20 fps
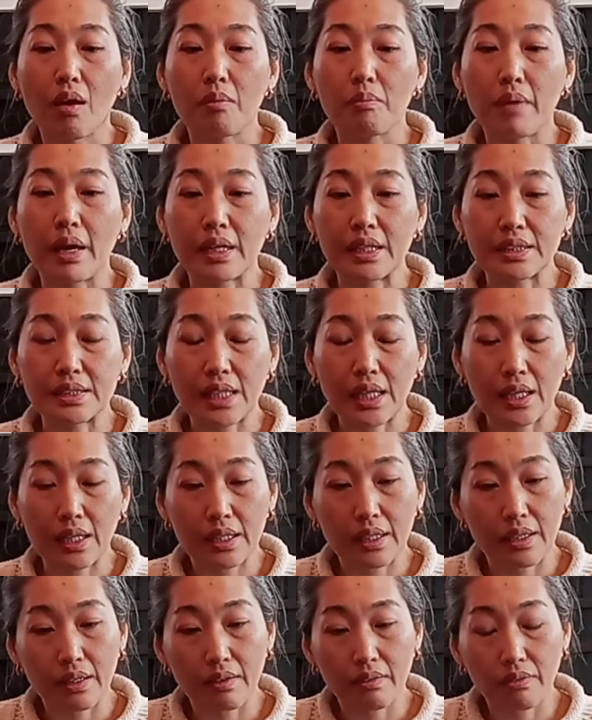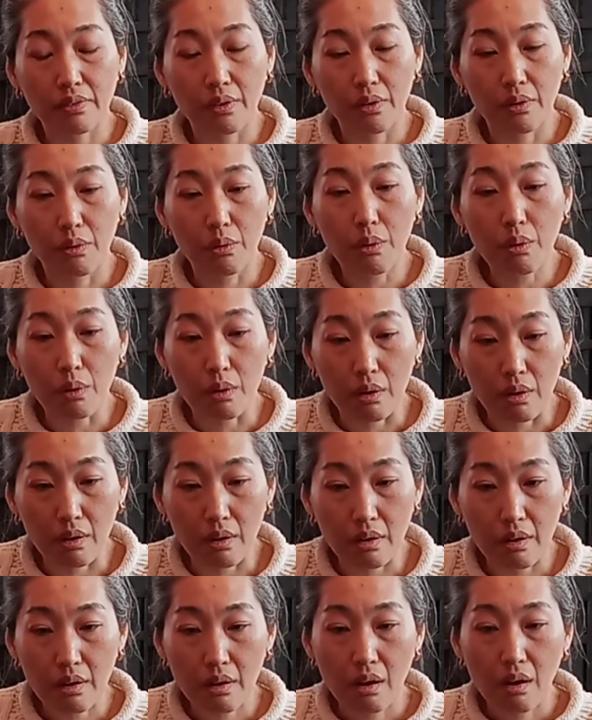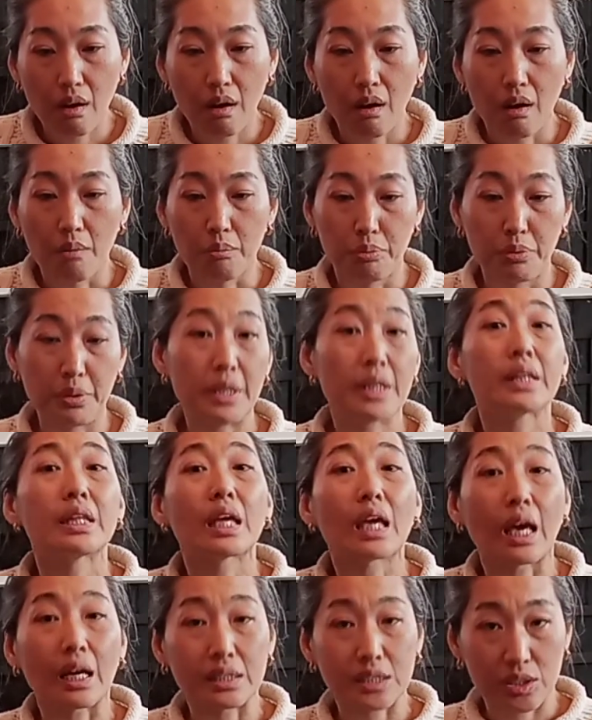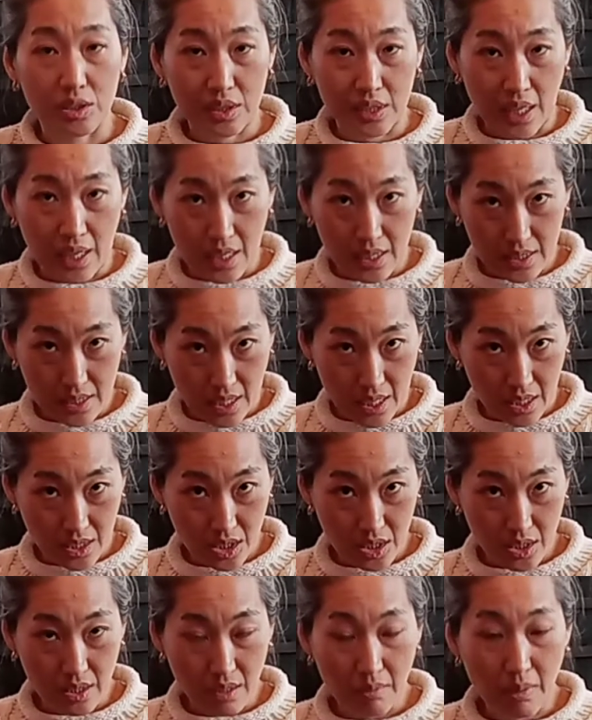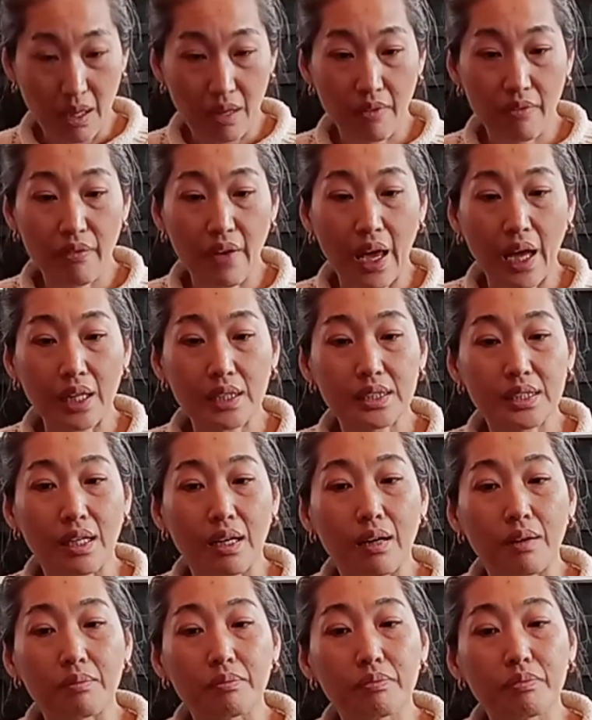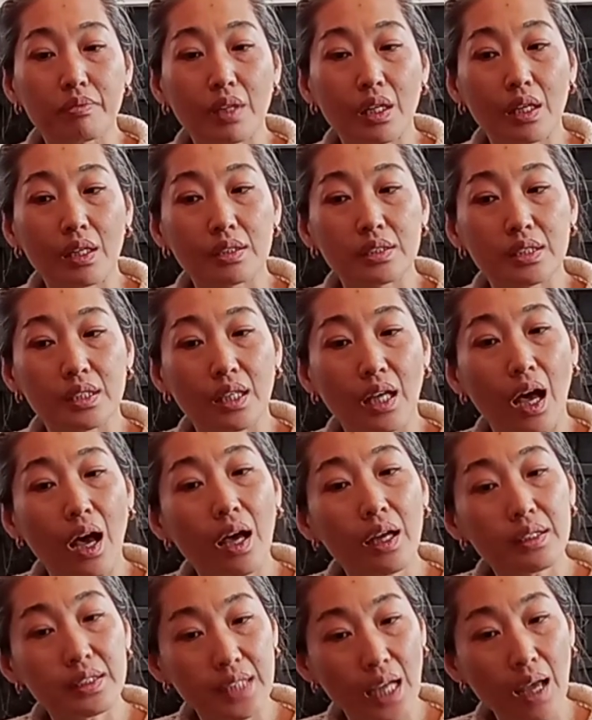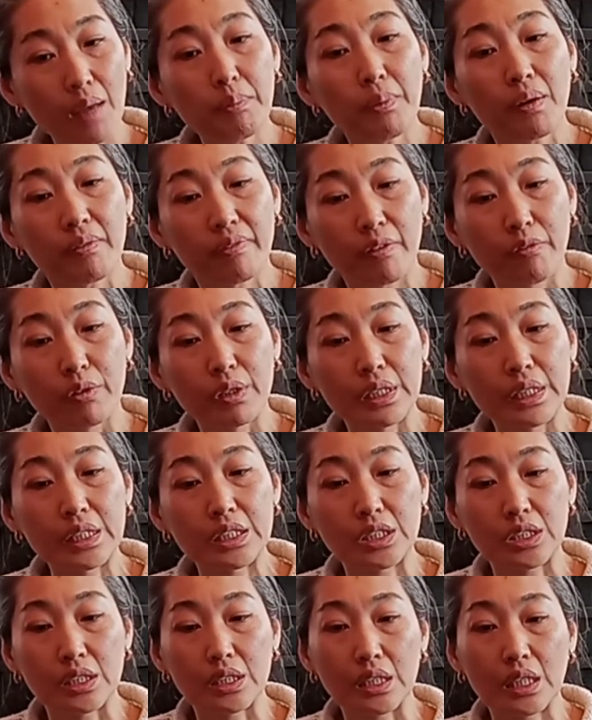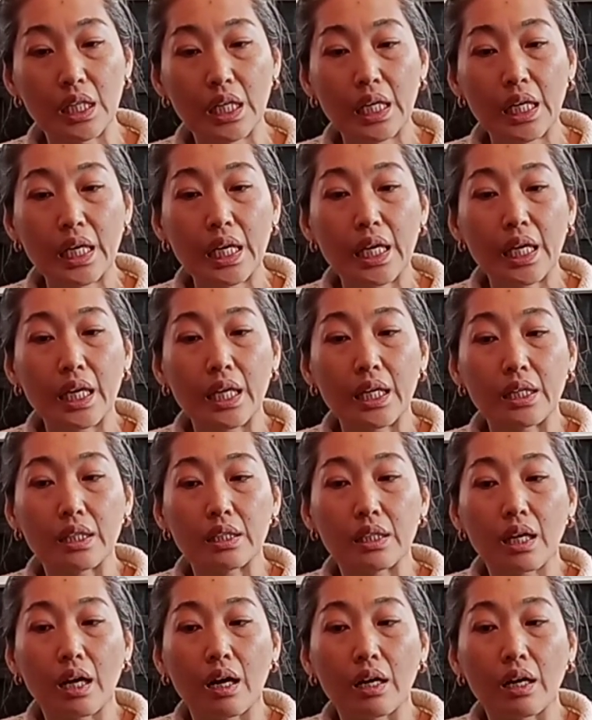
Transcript: meditative or breathing exercise actually. Matter of fact, it's a type of a religion in